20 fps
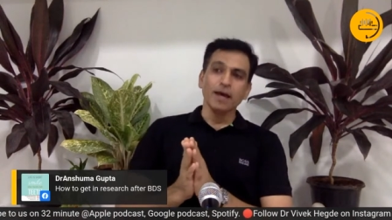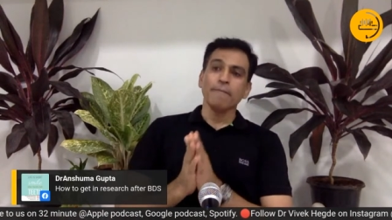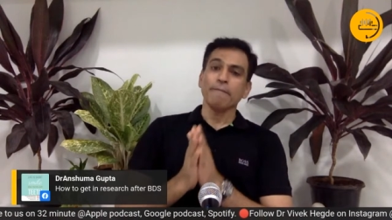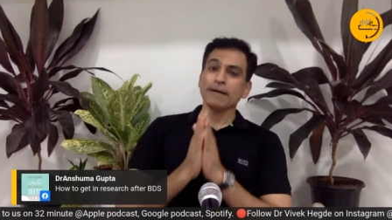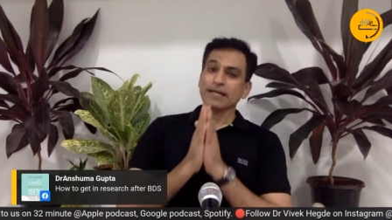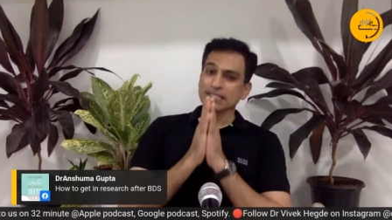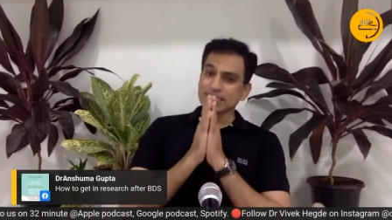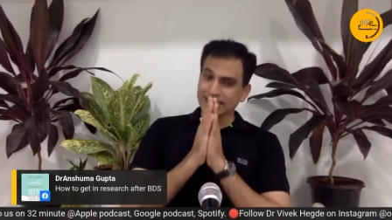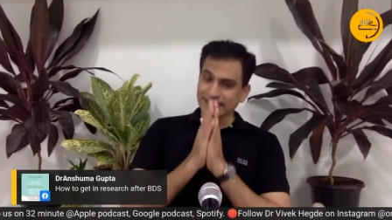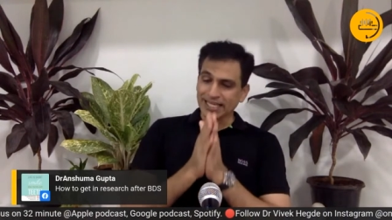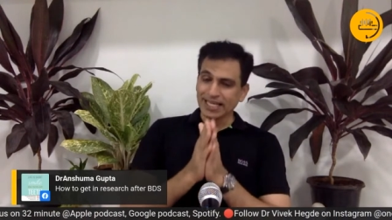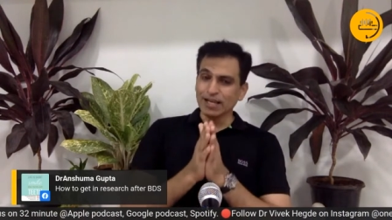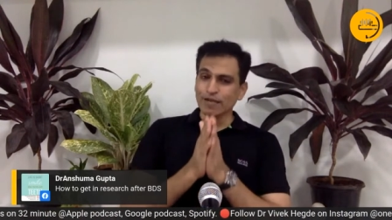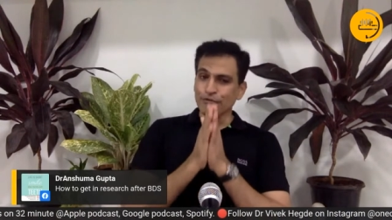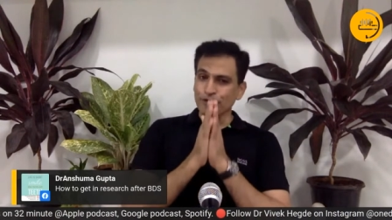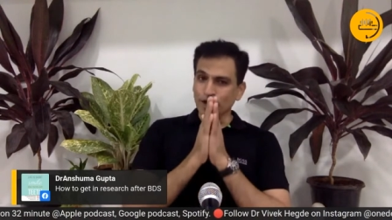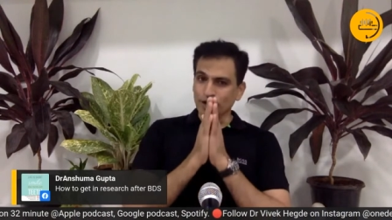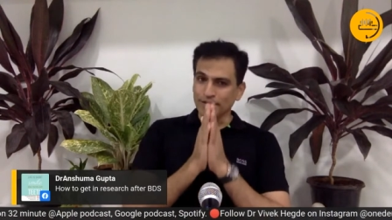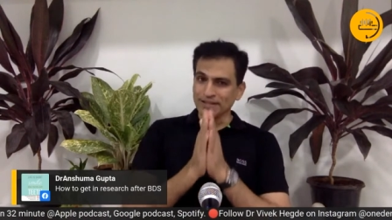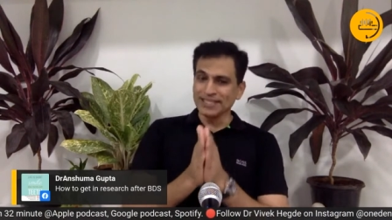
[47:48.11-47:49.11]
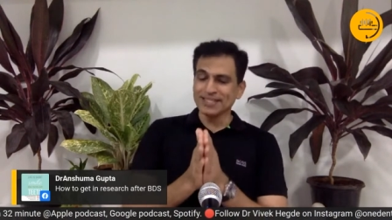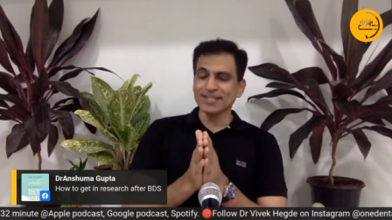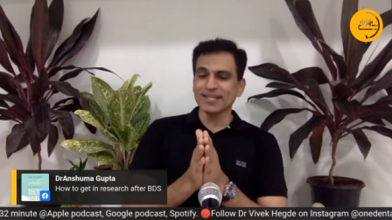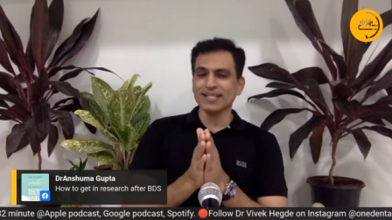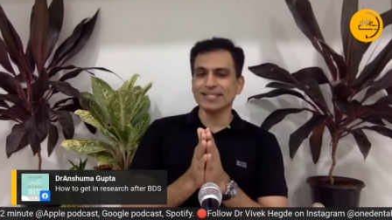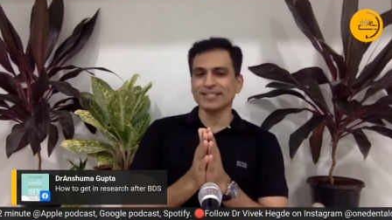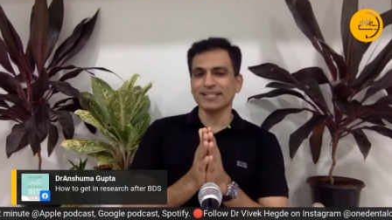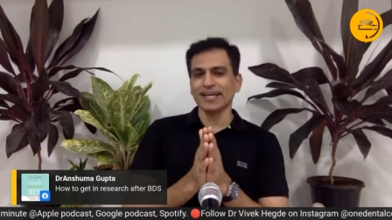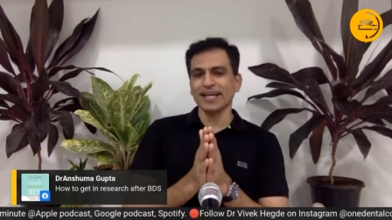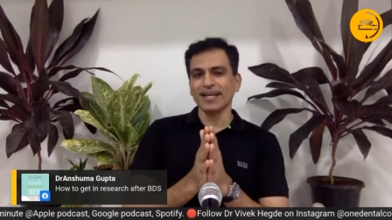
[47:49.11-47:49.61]
But still, if you are
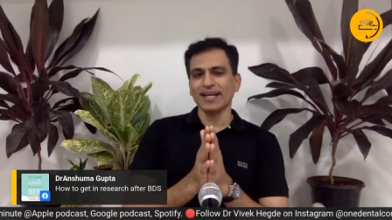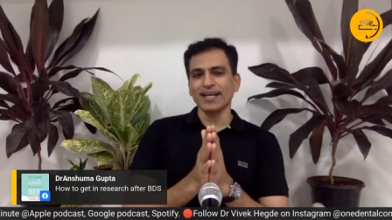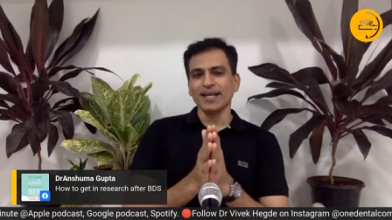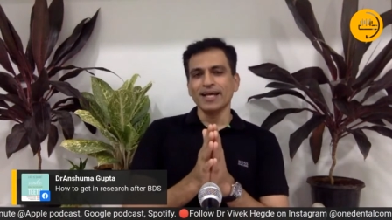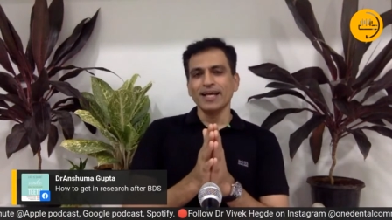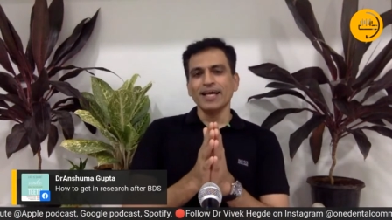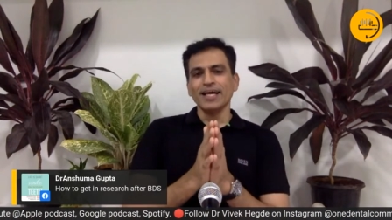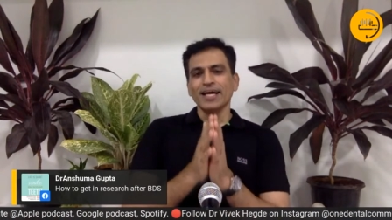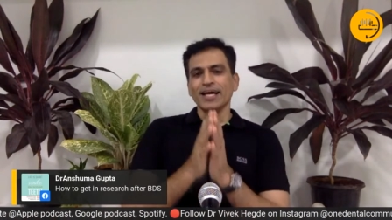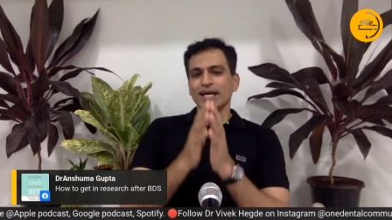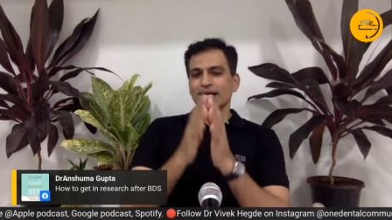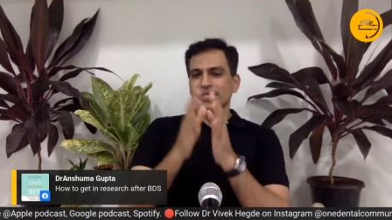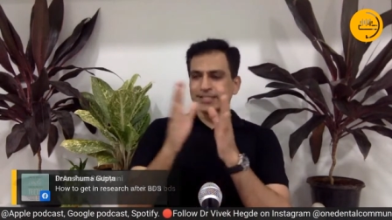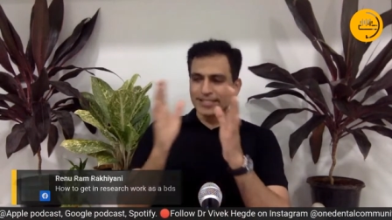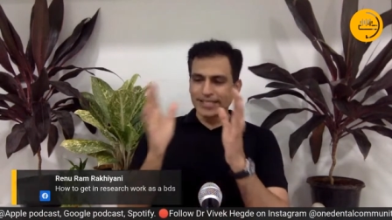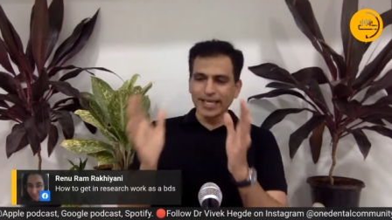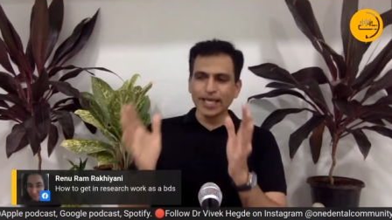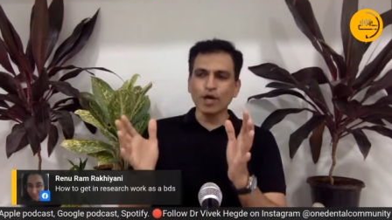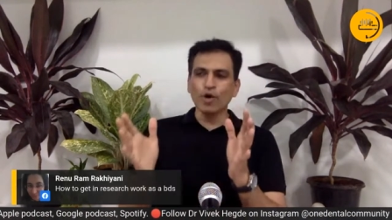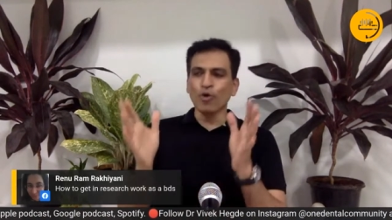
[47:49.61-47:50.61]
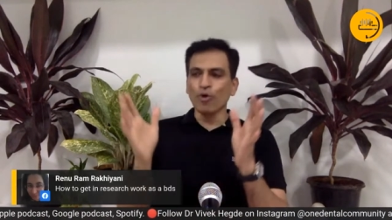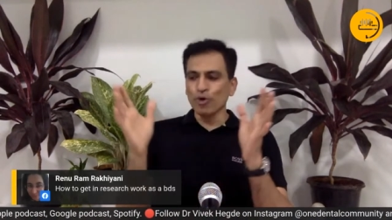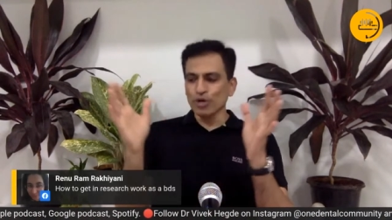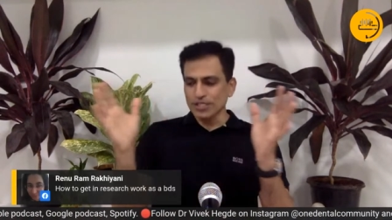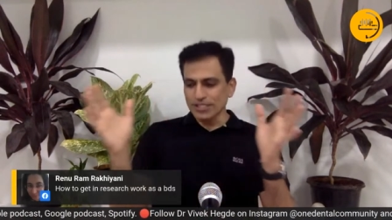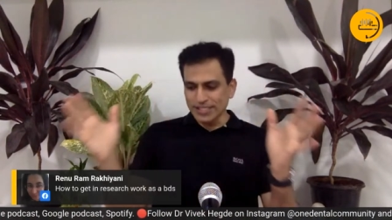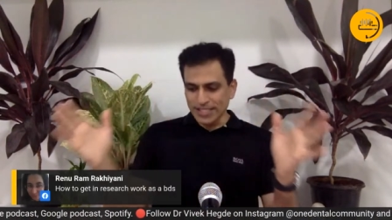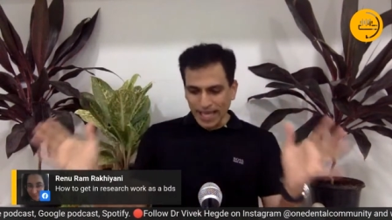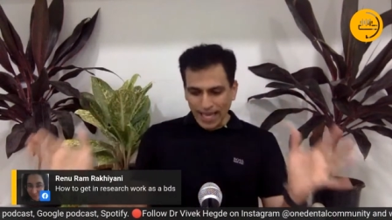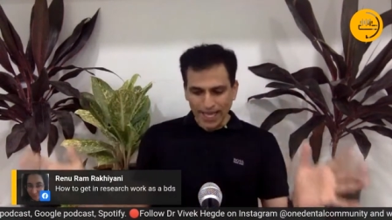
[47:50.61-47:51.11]
interested, see who
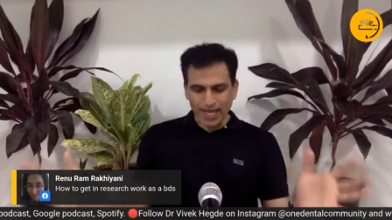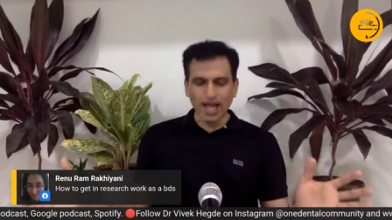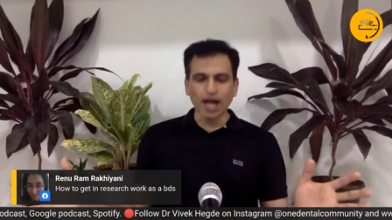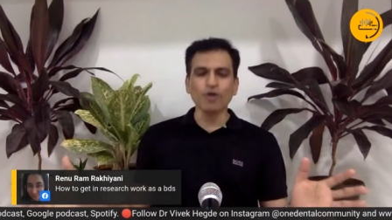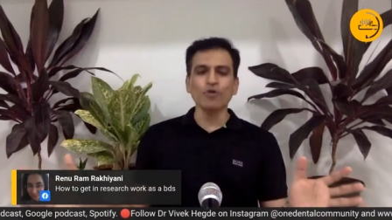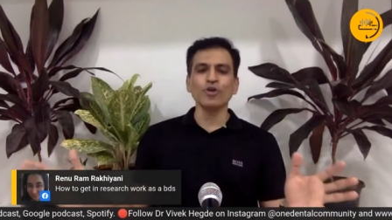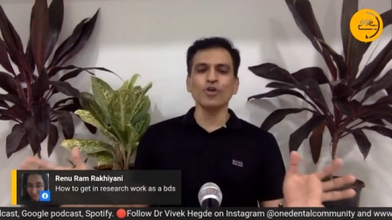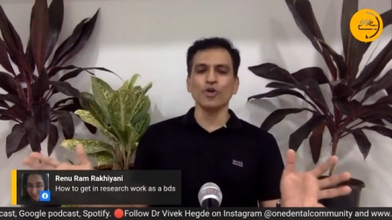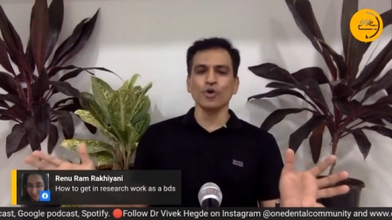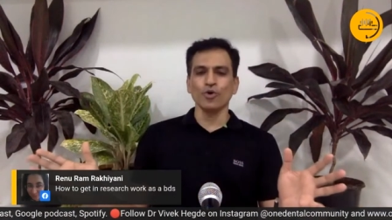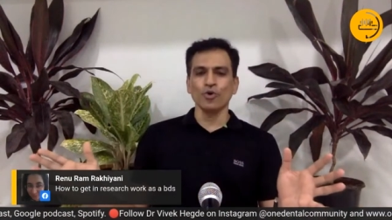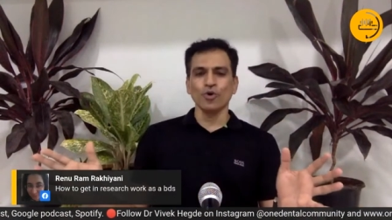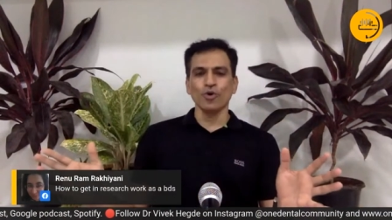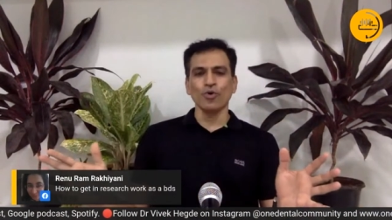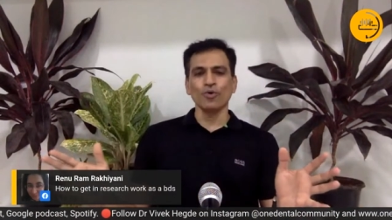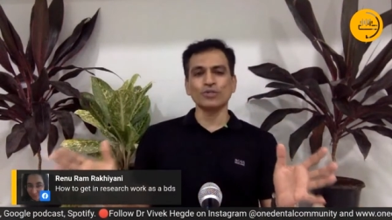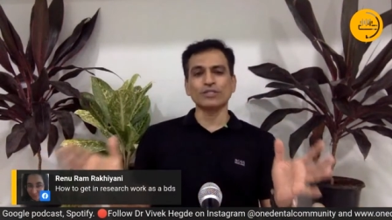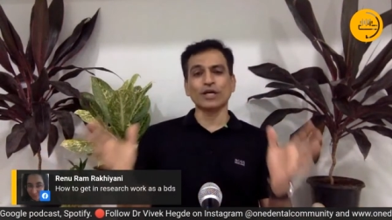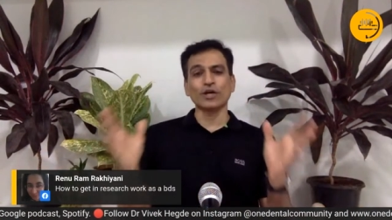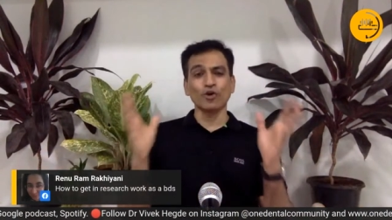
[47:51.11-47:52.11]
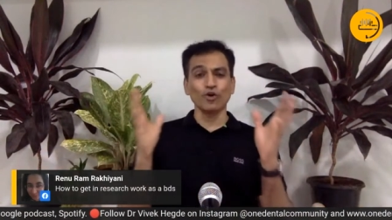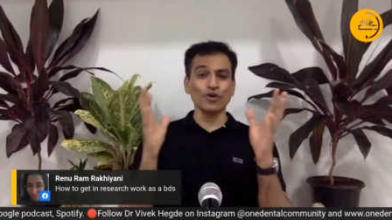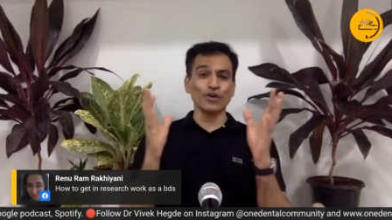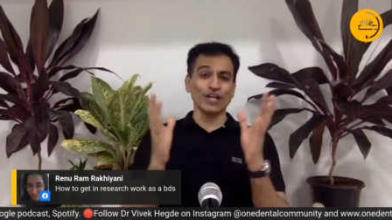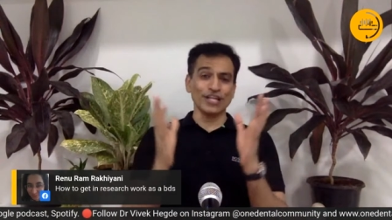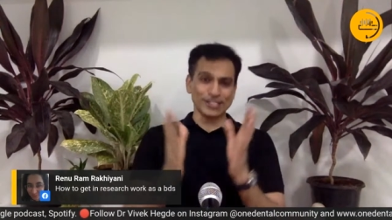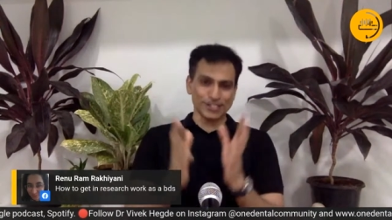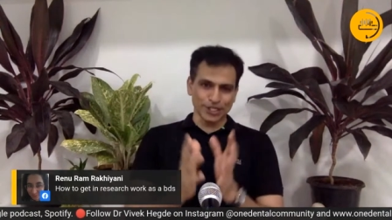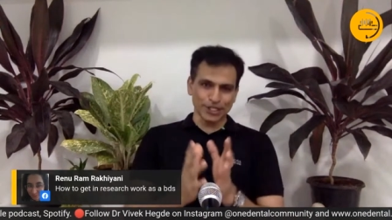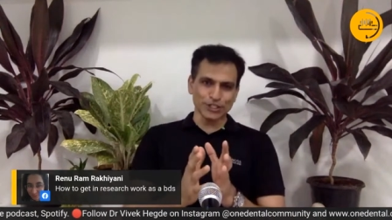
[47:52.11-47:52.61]
is around you, who's a good
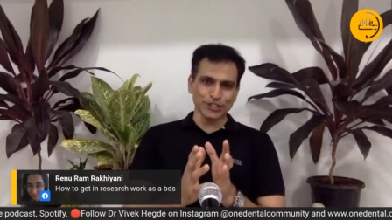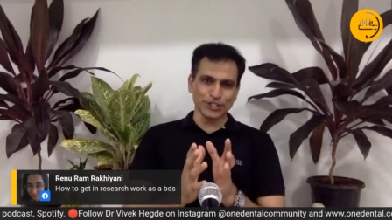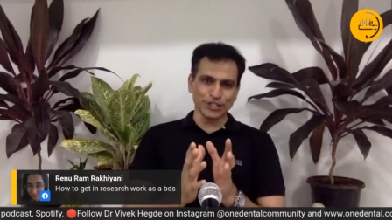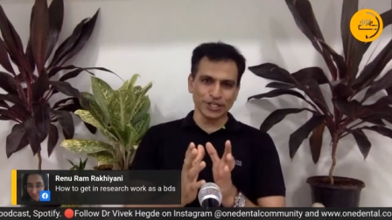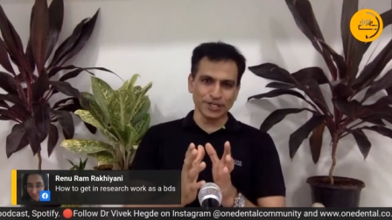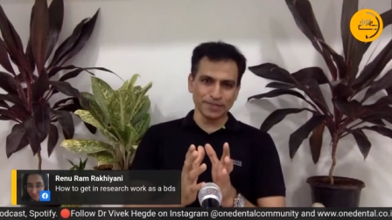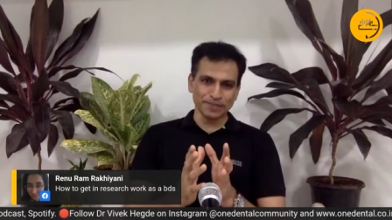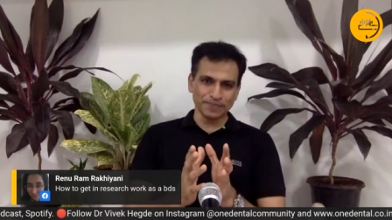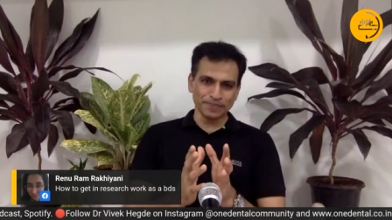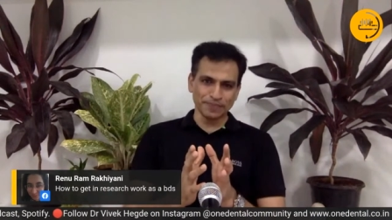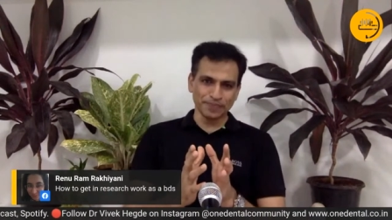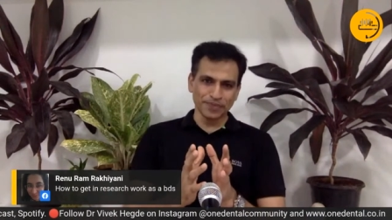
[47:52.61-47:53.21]
researcher,